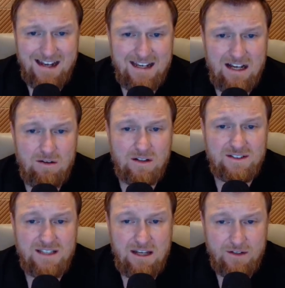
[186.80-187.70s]
Now I'll
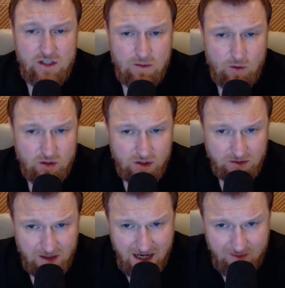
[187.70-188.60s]
save it to your personal
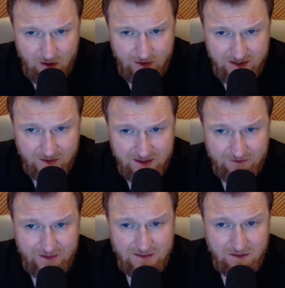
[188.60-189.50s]
library so it's
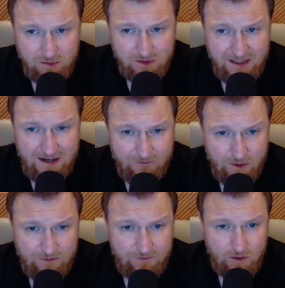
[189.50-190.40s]
available in
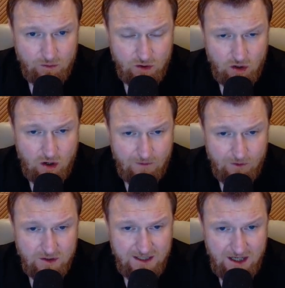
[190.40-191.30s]
every future
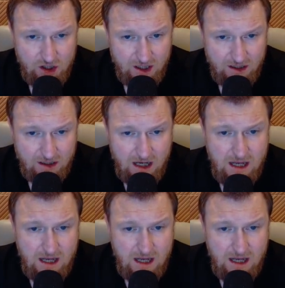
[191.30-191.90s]
conversation.